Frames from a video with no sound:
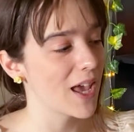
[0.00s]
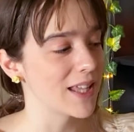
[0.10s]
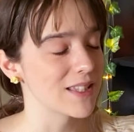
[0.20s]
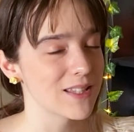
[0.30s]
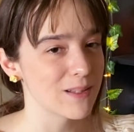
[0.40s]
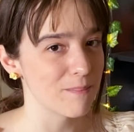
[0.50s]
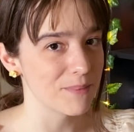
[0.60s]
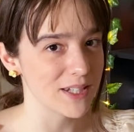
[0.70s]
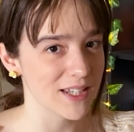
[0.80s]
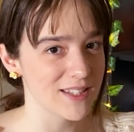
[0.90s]
hence
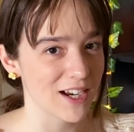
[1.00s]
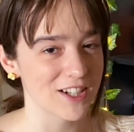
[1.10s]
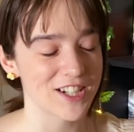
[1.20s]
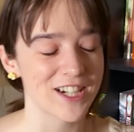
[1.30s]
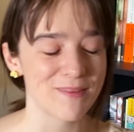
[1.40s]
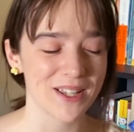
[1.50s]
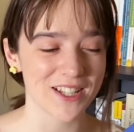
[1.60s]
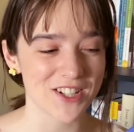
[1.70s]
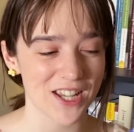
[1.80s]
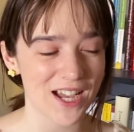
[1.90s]
Midnight Secretary,
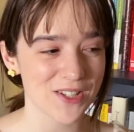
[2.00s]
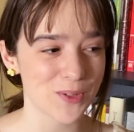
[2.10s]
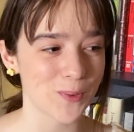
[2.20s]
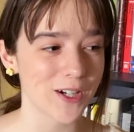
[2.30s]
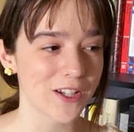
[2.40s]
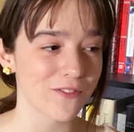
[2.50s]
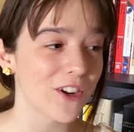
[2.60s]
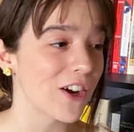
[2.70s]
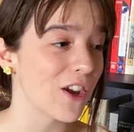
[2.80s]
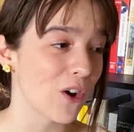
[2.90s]
because she has to work
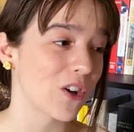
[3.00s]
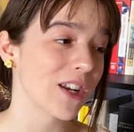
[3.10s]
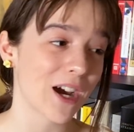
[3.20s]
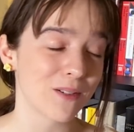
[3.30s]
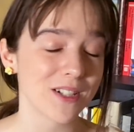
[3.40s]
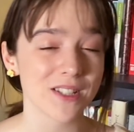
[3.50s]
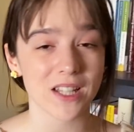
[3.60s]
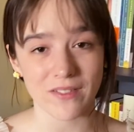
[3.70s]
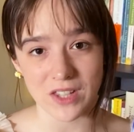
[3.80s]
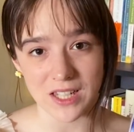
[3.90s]
very odd hours
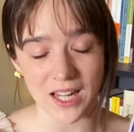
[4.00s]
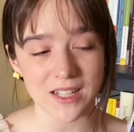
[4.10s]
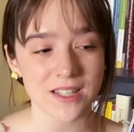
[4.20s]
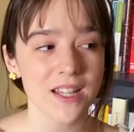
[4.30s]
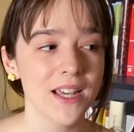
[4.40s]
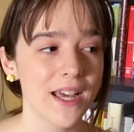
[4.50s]
of the night,